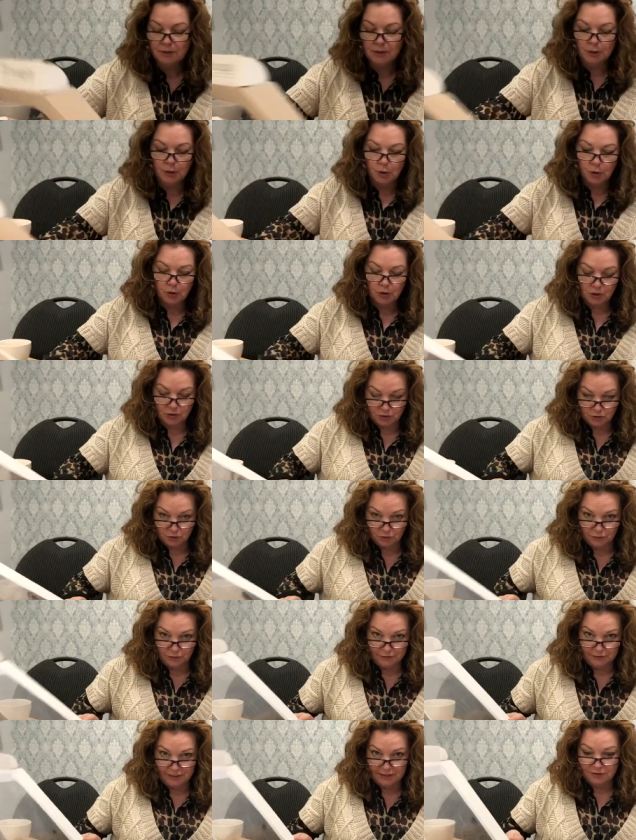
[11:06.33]
Look at
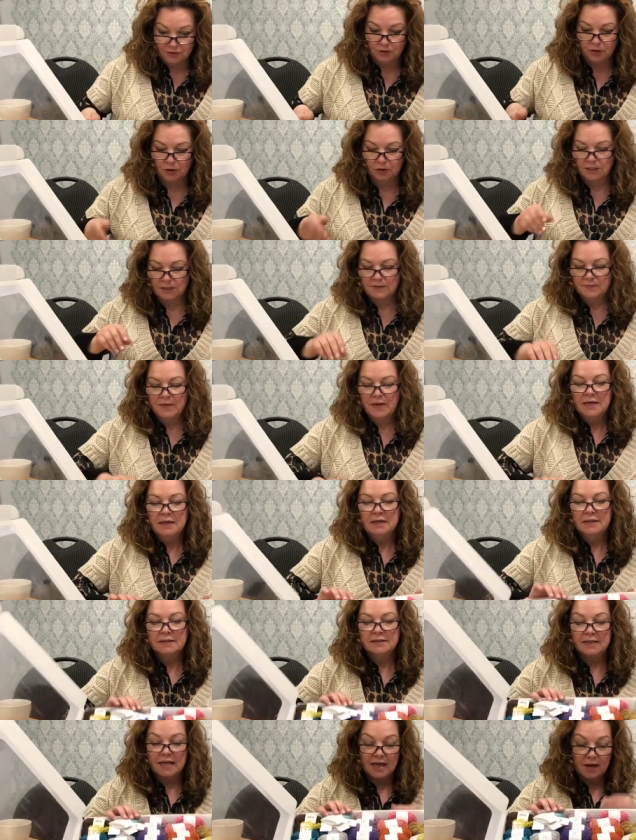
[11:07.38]
all these colours.
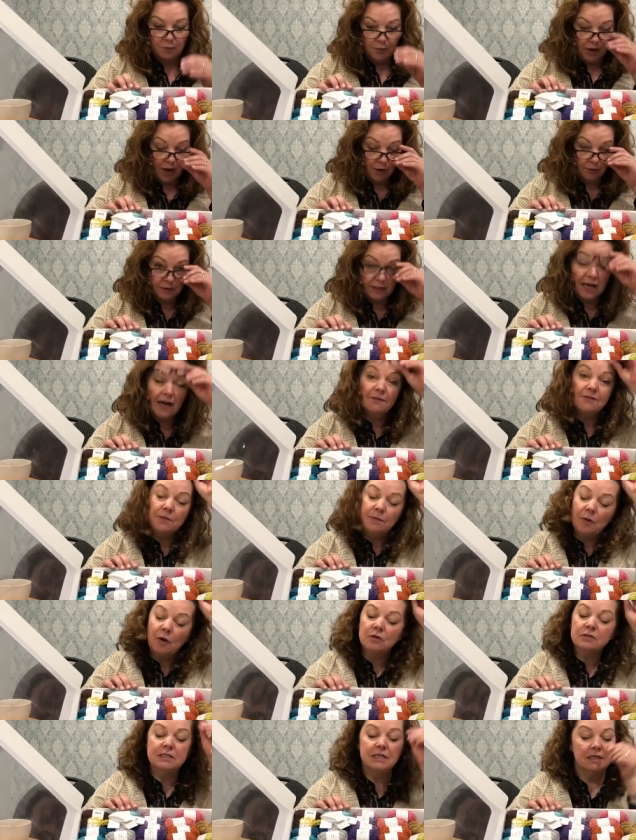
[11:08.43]
we only have the
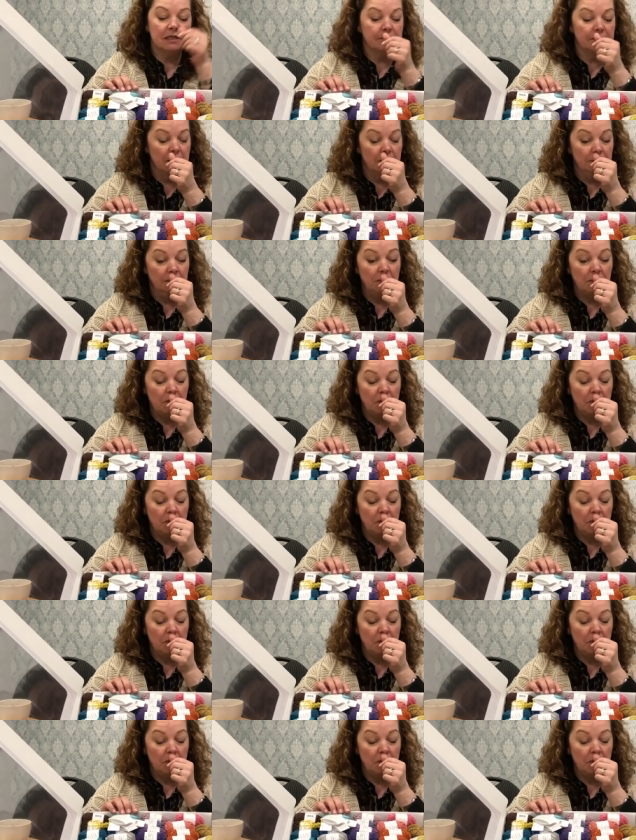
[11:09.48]
box in at the moment.